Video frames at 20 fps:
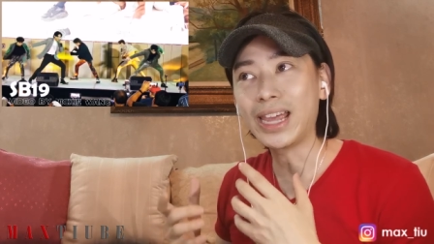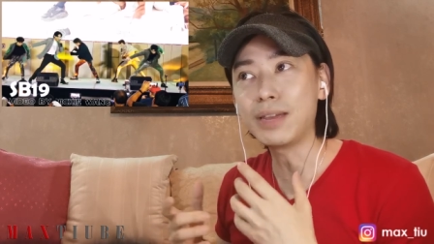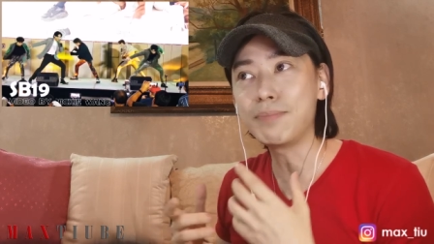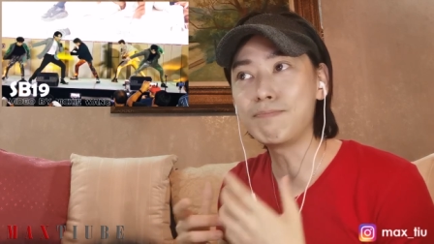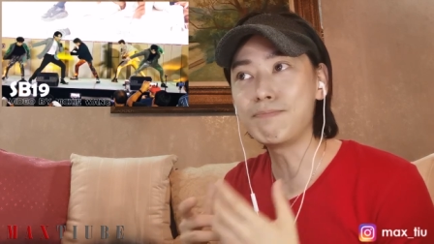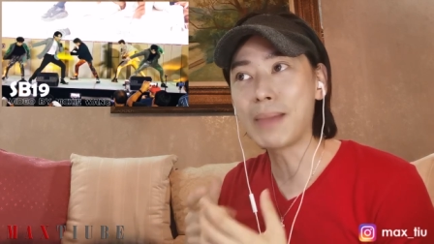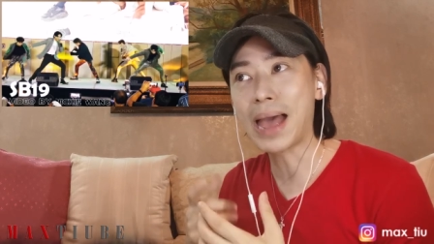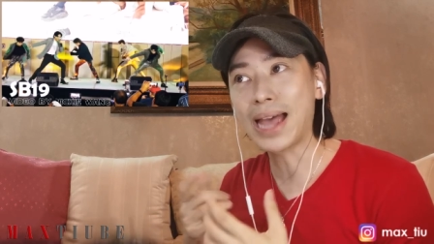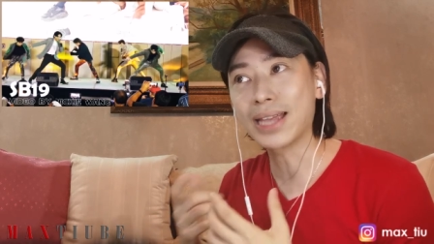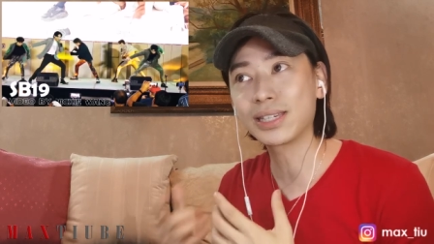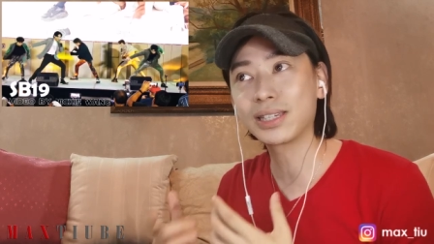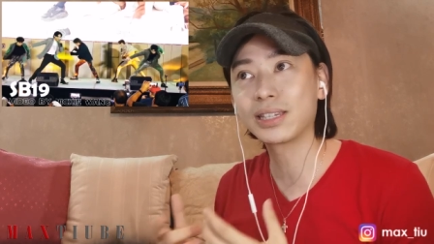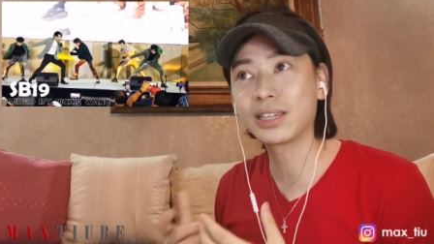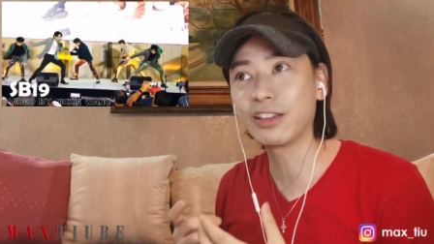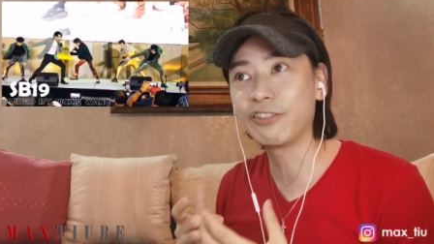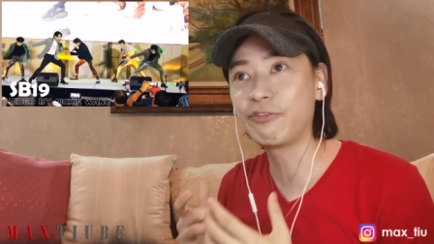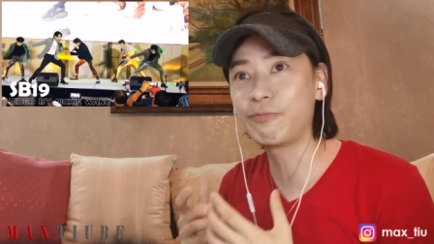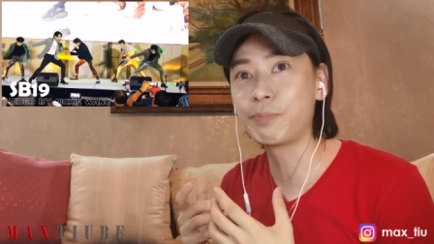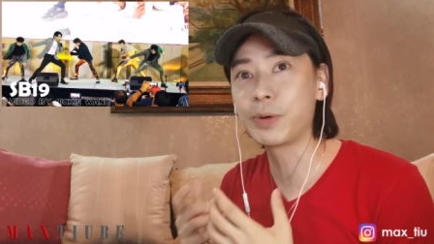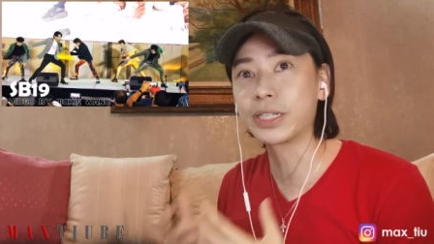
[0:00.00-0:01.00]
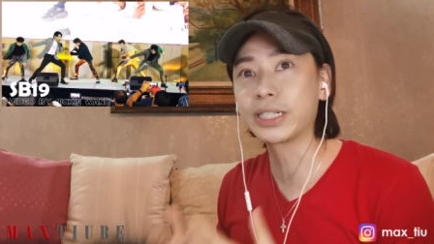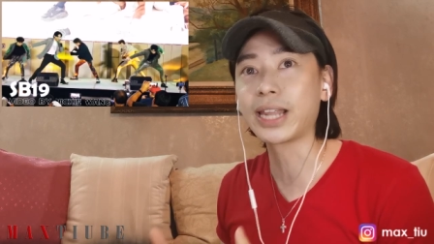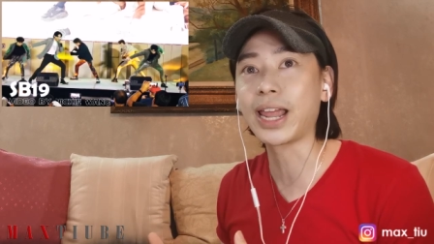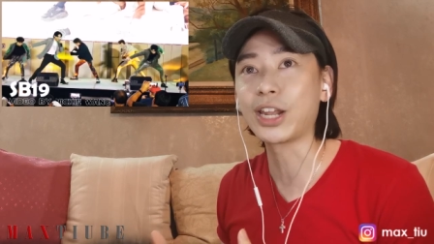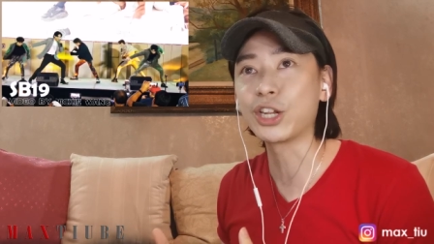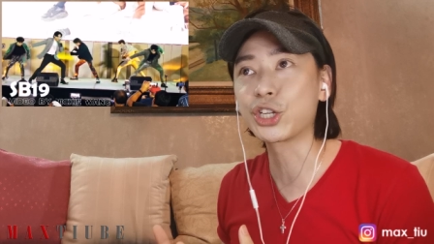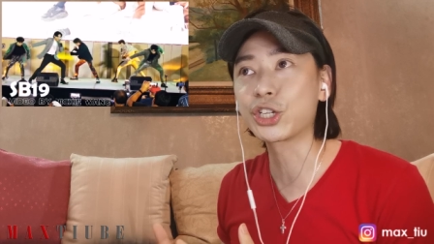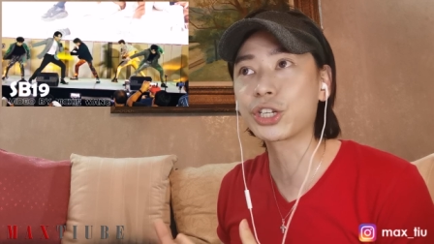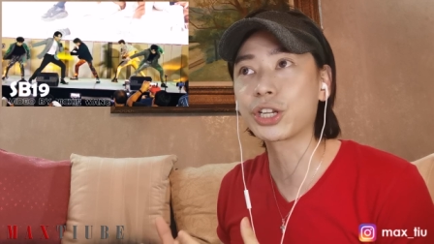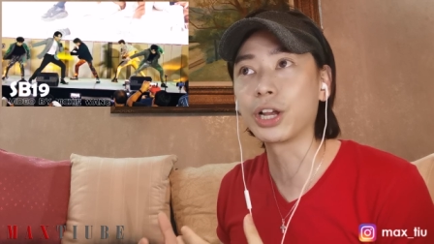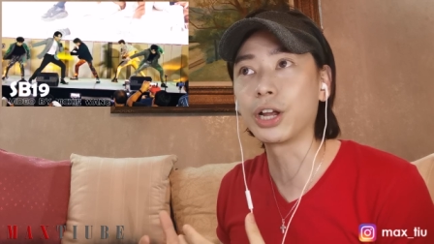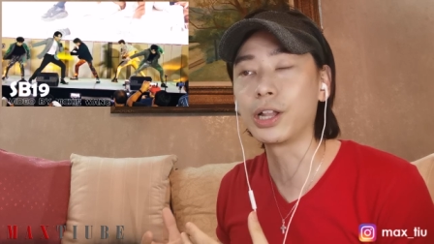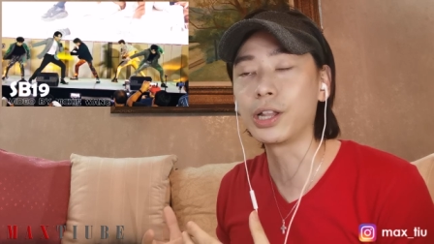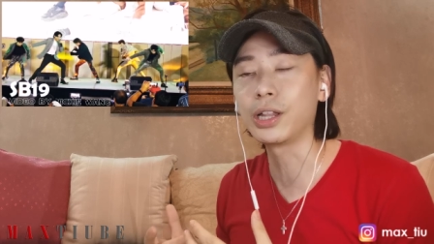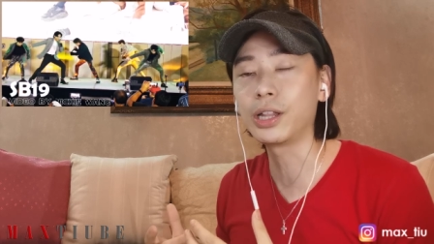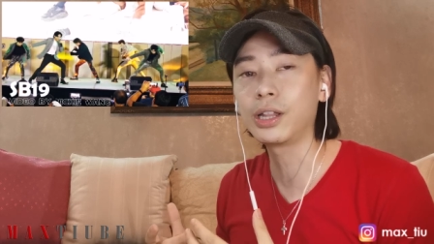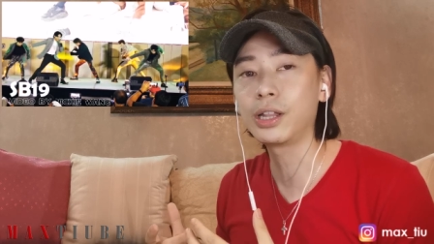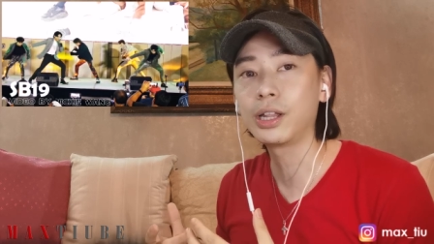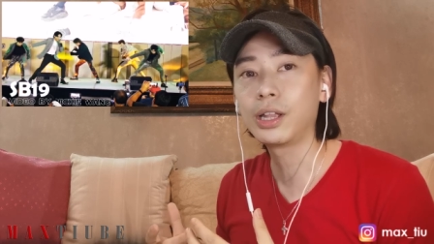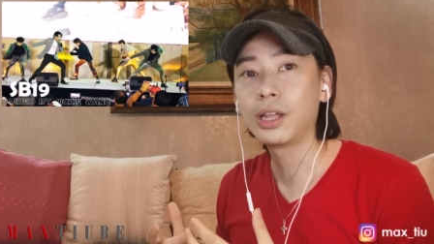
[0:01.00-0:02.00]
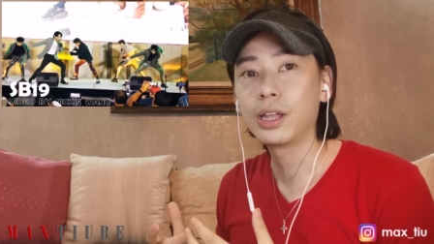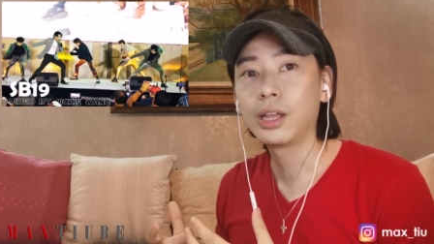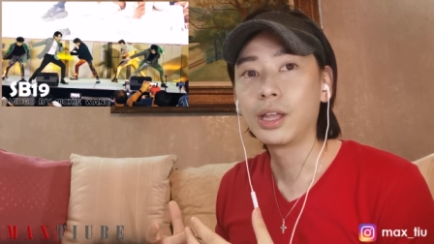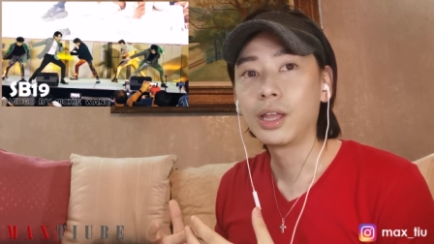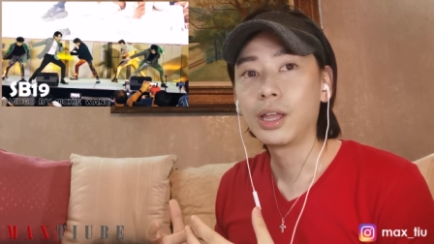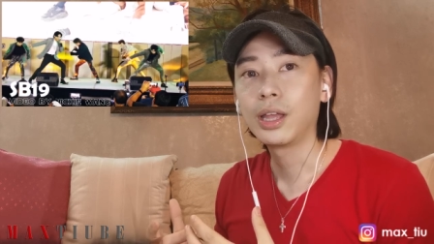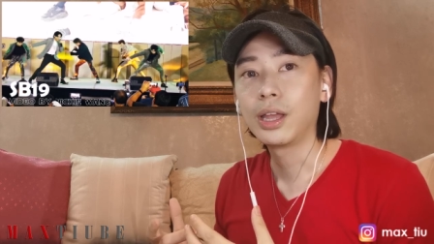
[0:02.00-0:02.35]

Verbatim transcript: a massive potential